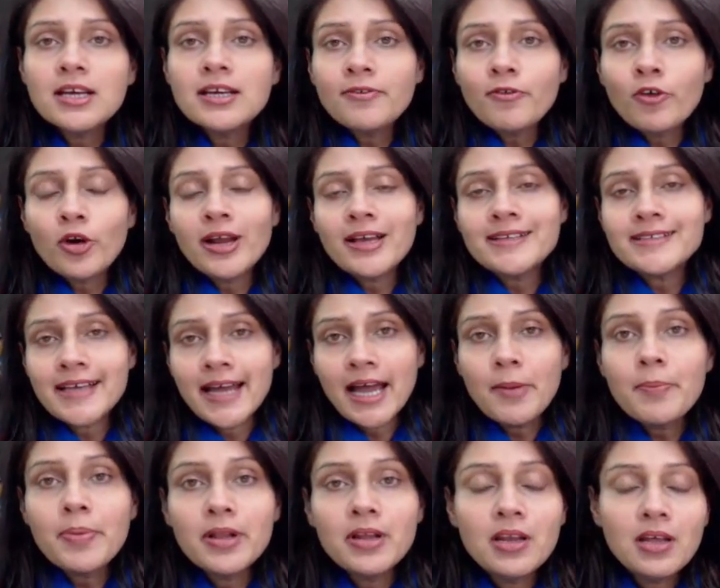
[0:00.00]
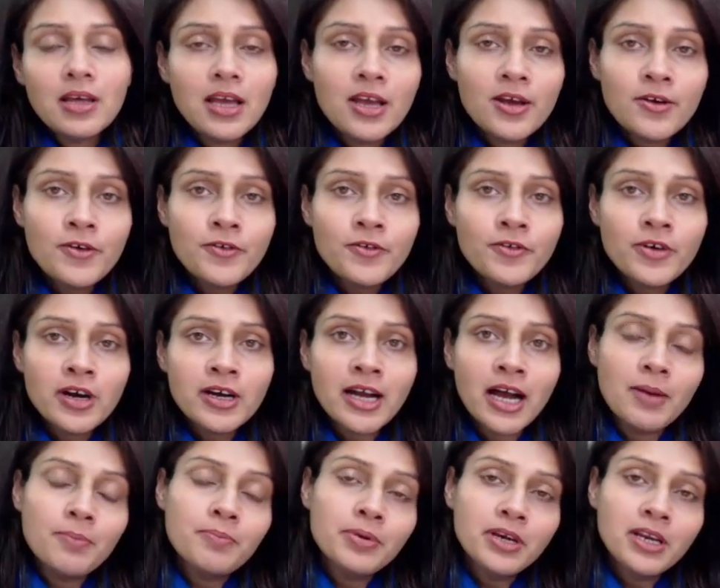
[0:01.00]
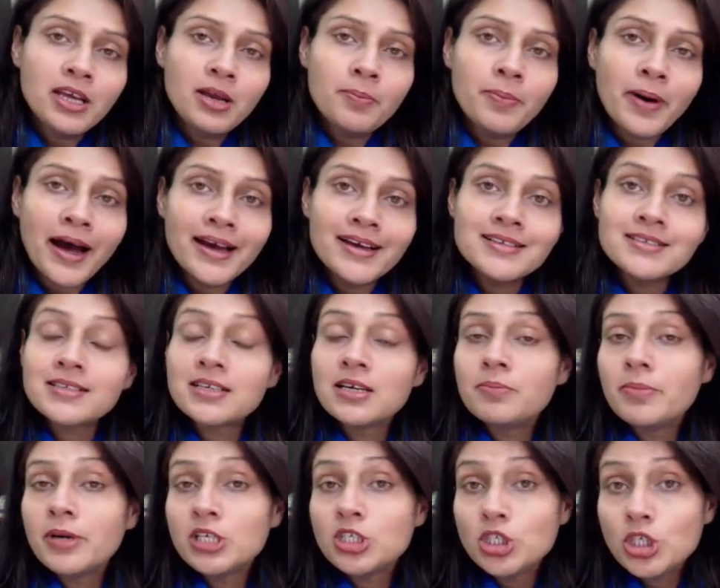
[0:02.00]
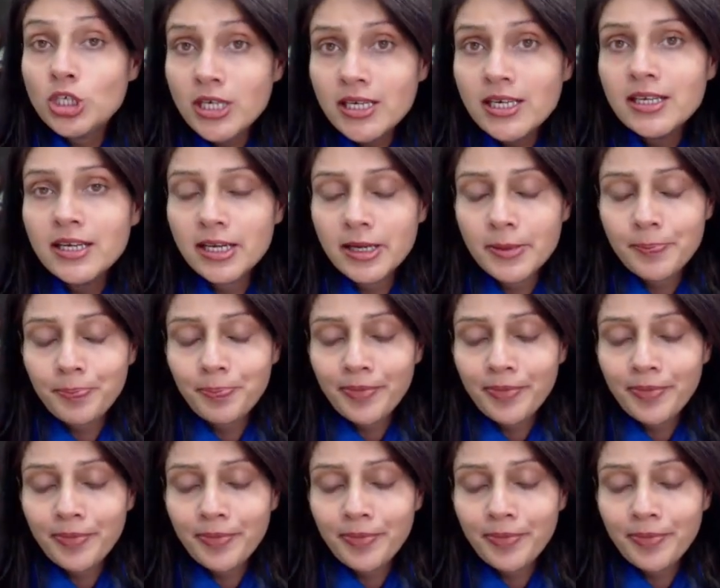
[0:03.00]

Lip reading: Say, for example, if a company buys a machinery